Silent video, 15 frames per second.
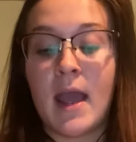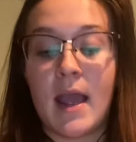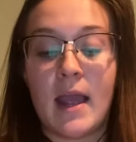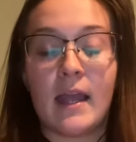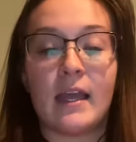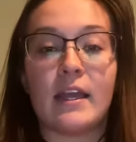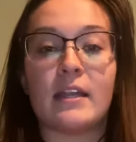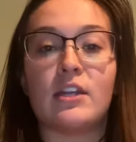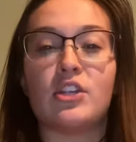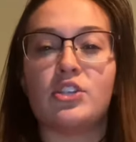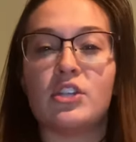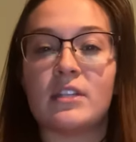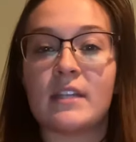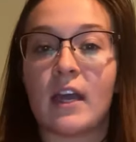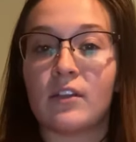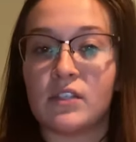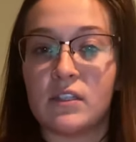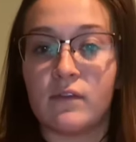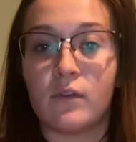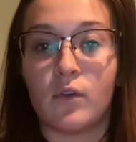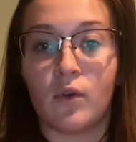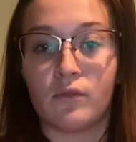and just how
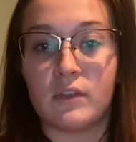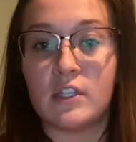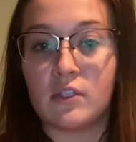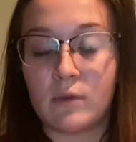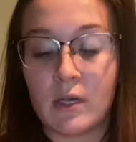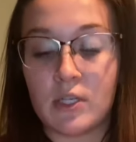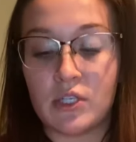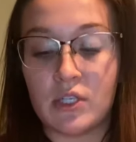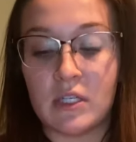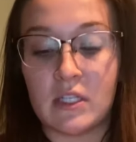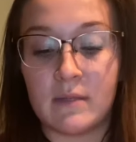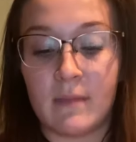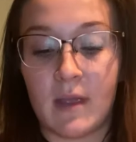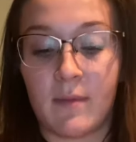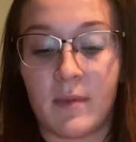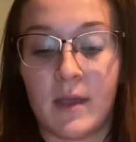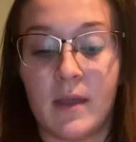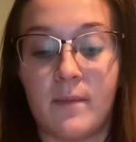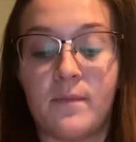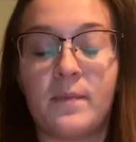difficult these questions may be.